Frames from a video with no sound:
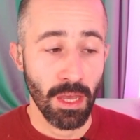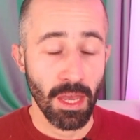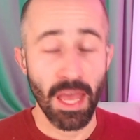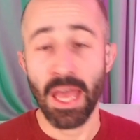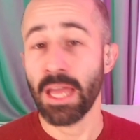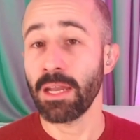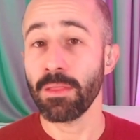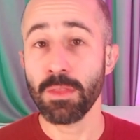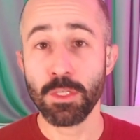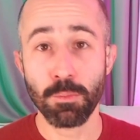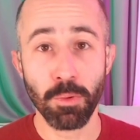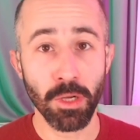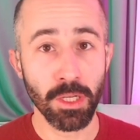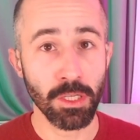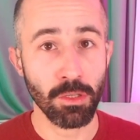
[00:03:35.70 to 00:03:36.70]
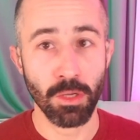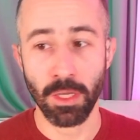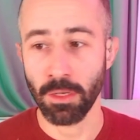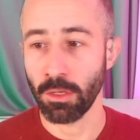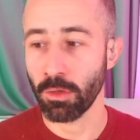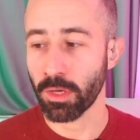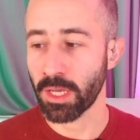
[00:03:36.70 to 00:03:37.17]
And at this point, you
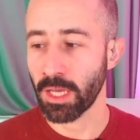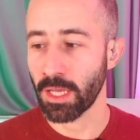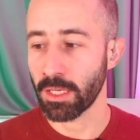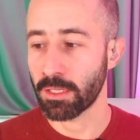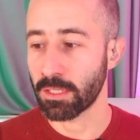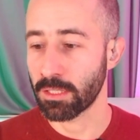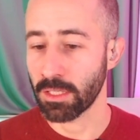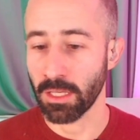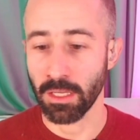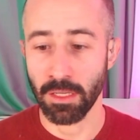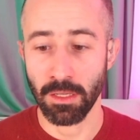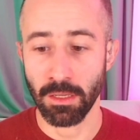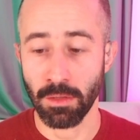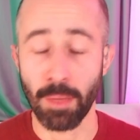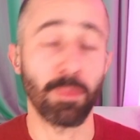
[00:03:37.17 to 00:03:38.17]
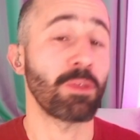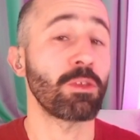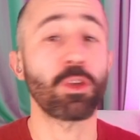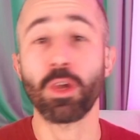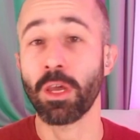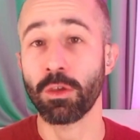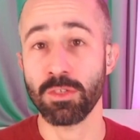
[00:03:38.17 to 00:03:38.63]
can look at, you
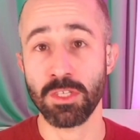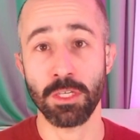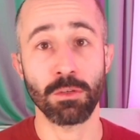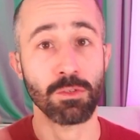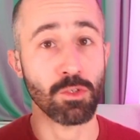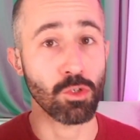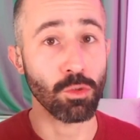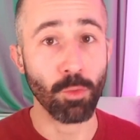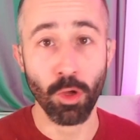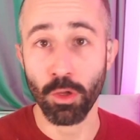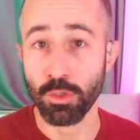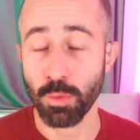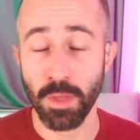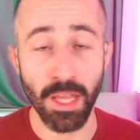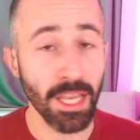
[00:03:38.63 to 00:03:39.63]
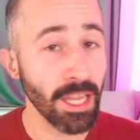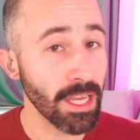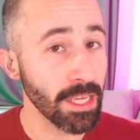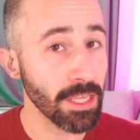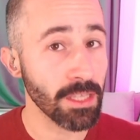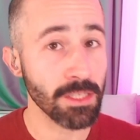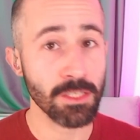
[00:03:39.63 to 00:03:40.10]
can consider Zoom calls with
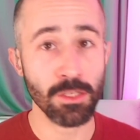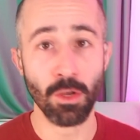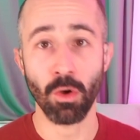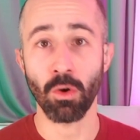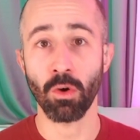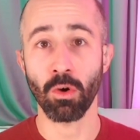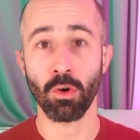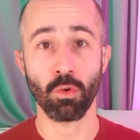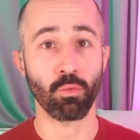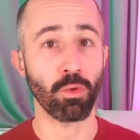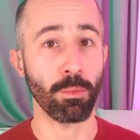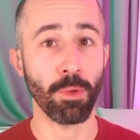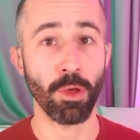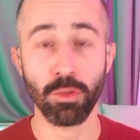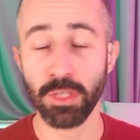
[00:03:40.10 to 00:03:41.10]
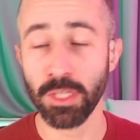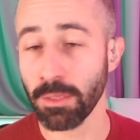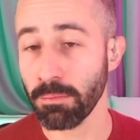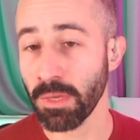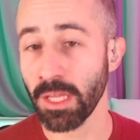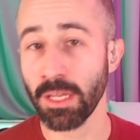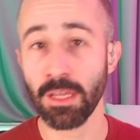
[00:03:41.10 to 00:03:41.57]
clients or remote team
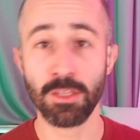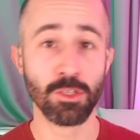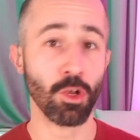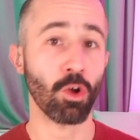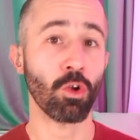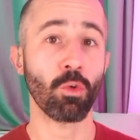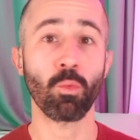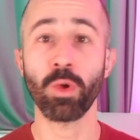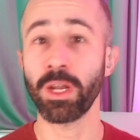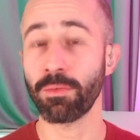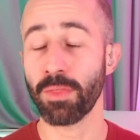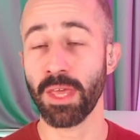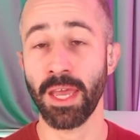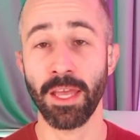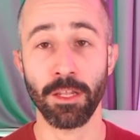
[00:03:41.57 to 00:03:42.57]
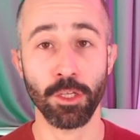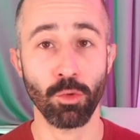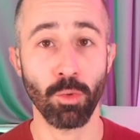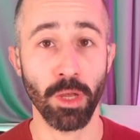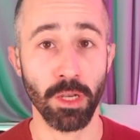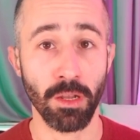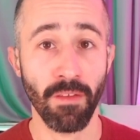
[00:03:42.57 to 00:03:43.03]
meetings or whatever the hell you
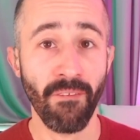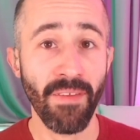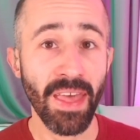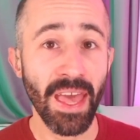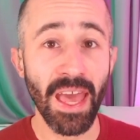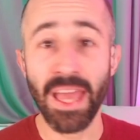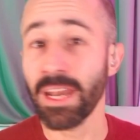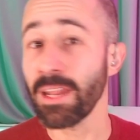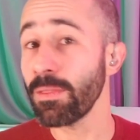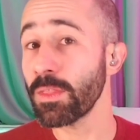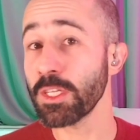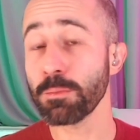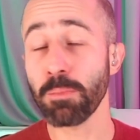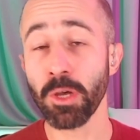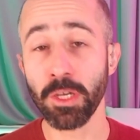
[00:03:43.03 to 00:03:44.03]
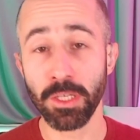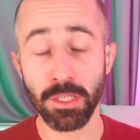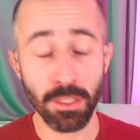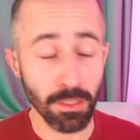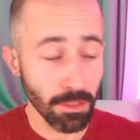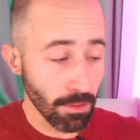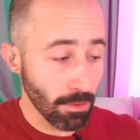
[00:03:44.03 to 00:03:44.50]
want. And at this point,
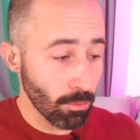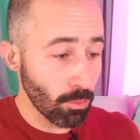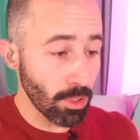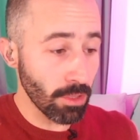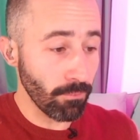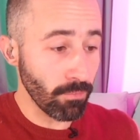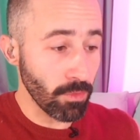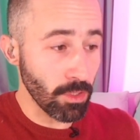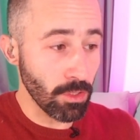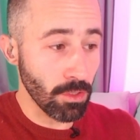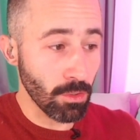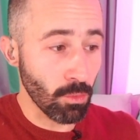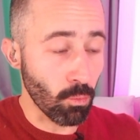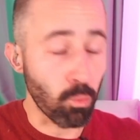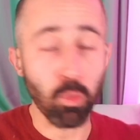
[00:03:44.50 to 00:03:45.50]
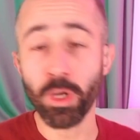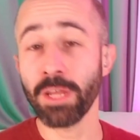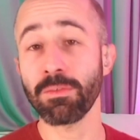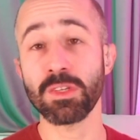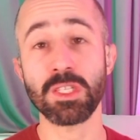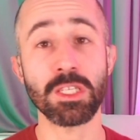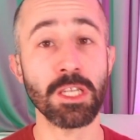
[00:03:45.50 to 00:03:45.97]
well,
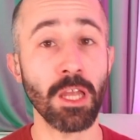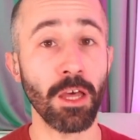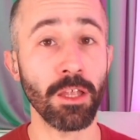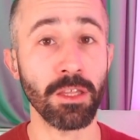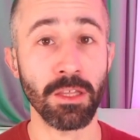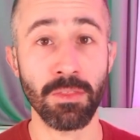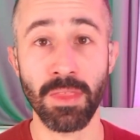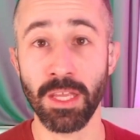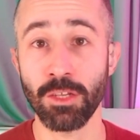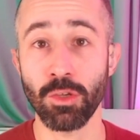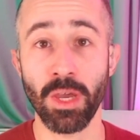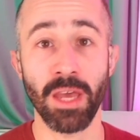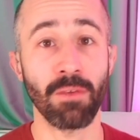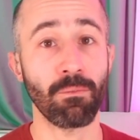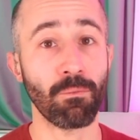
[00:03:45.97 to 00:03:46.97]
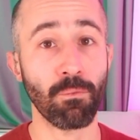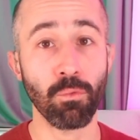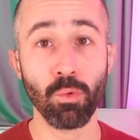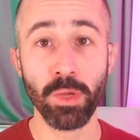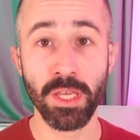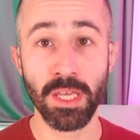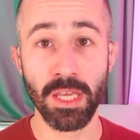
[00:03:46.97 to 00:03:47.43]
whatever slot that you have
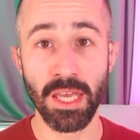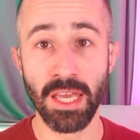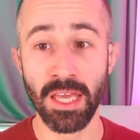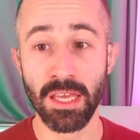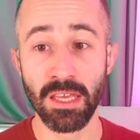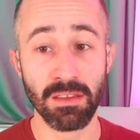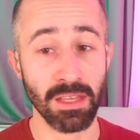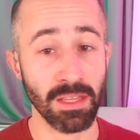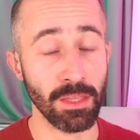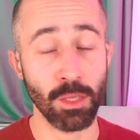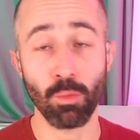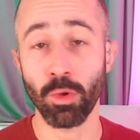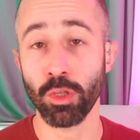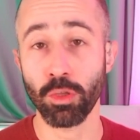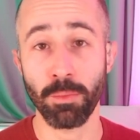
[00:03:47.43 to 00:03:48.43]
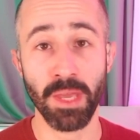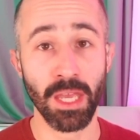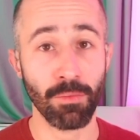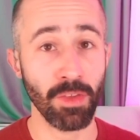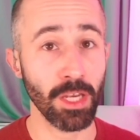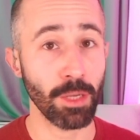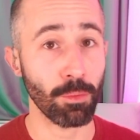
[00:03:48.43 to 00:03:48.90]
free and you want to make
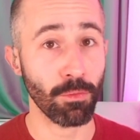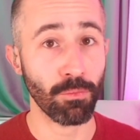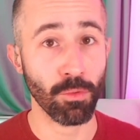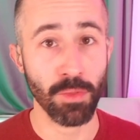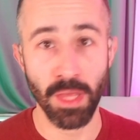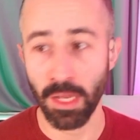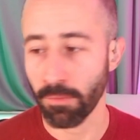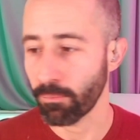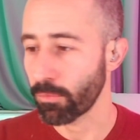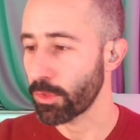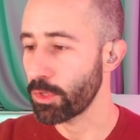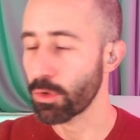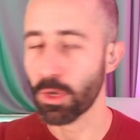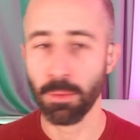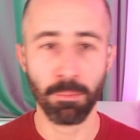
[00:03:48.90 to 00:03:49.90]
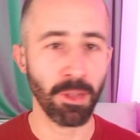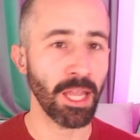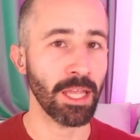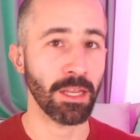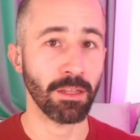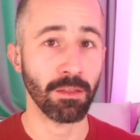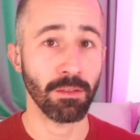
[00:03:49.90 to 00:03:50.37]
available for that, you can plan
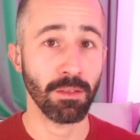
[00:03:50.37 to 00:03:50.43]
it.